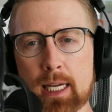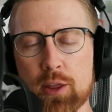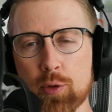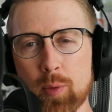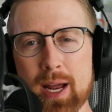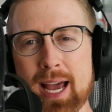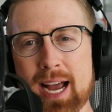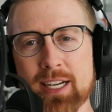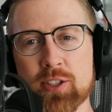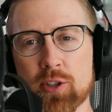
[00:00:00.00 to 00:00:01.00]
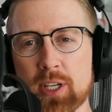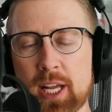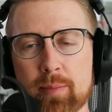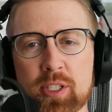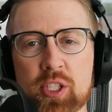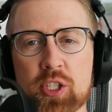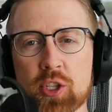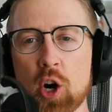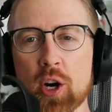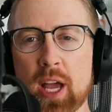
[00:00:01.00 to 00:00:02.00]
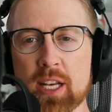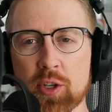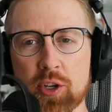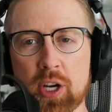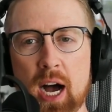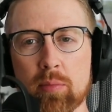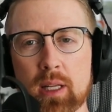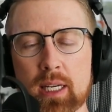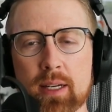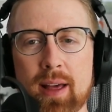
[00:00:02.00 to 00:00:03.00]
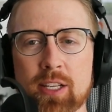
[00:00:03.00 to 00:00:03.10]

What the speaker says: A threat actor named Stargazer Goblin